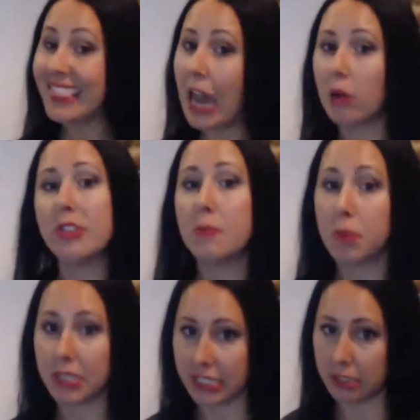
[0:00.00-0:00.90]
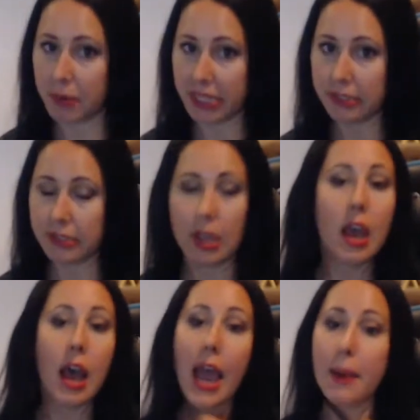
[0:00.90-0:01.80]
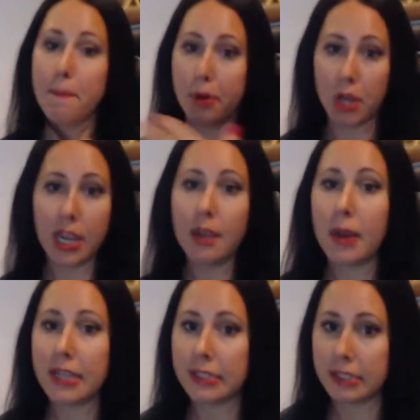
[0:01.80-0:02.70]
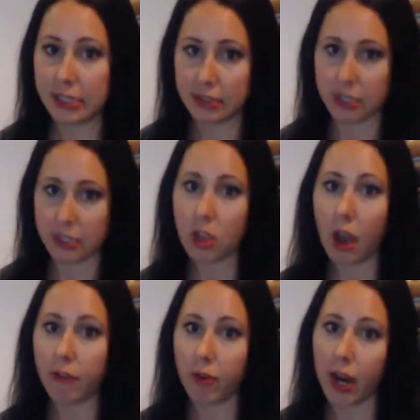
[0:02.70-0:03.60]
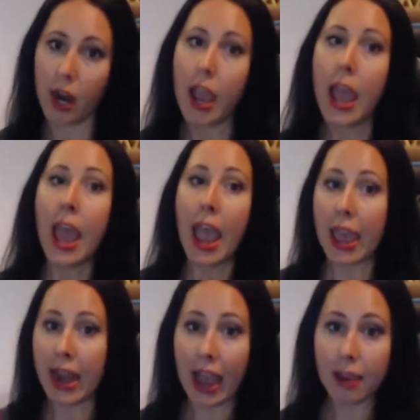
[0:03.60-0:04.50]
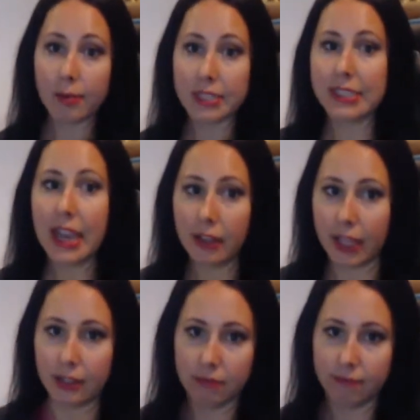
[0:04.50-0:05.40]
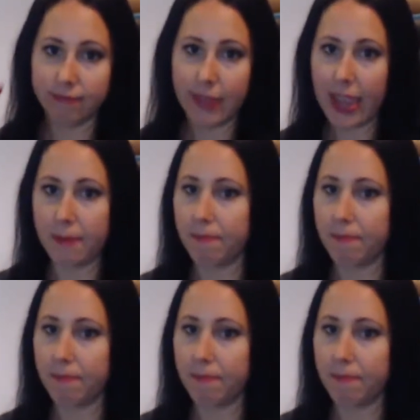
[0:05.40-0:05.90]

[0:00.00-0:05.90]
1,000 participants. I'd put it in my statistics software, and I would tell it, hey,